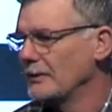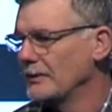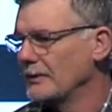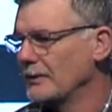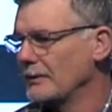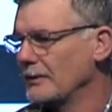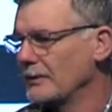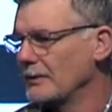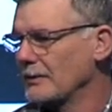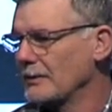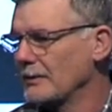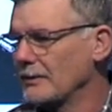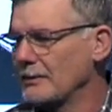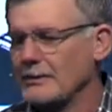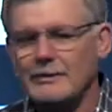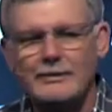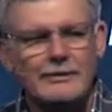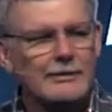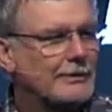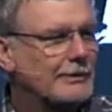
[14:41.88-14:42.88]

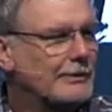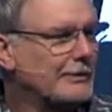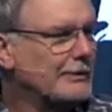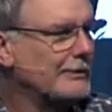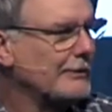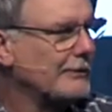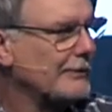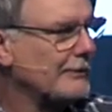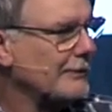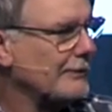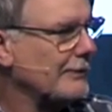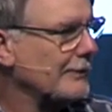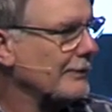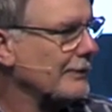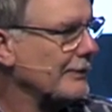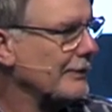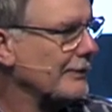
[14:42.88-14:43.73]
No one is speaking in this clip.